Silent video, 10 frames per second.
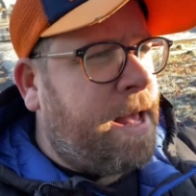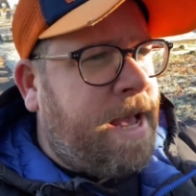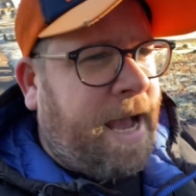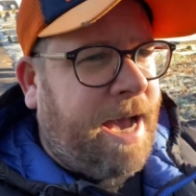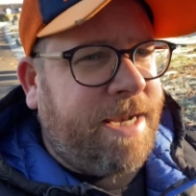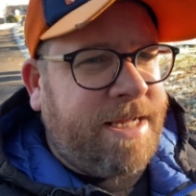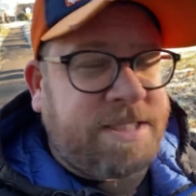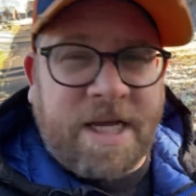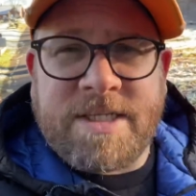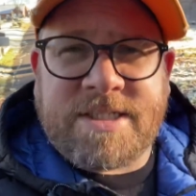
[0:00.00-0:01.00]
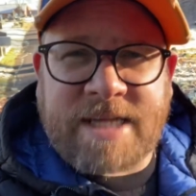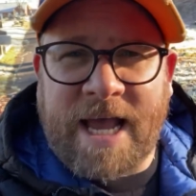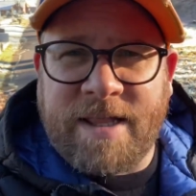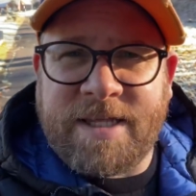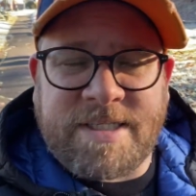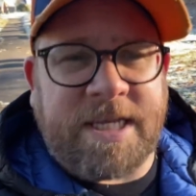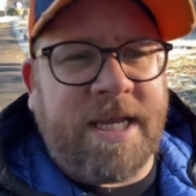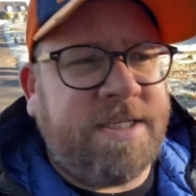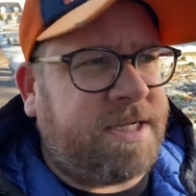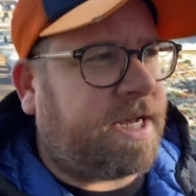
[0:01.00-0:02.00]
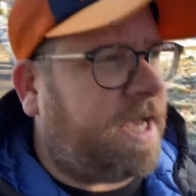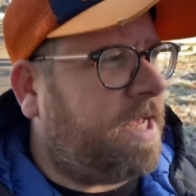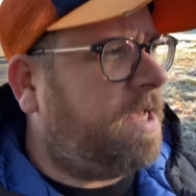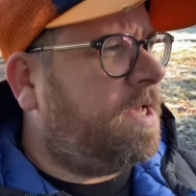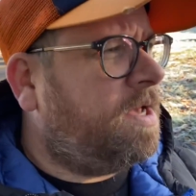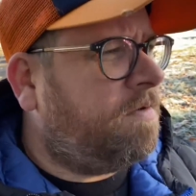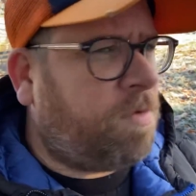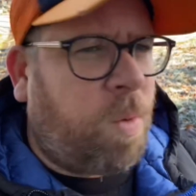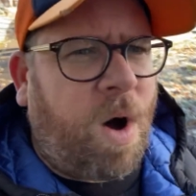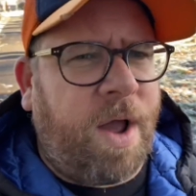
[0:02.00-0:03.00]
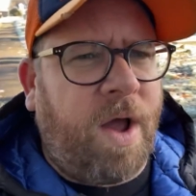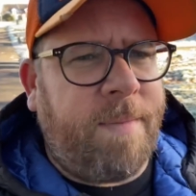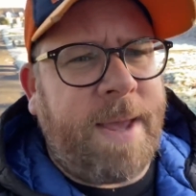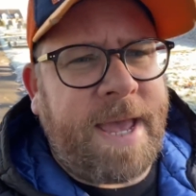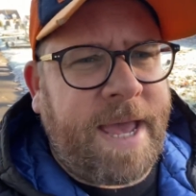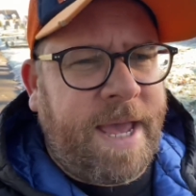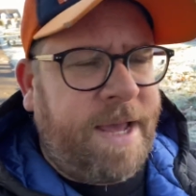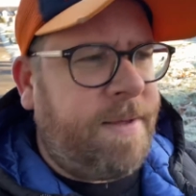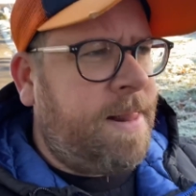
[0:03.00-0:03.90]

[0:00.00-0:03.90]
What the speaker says: And it does set the scene today for why I am here,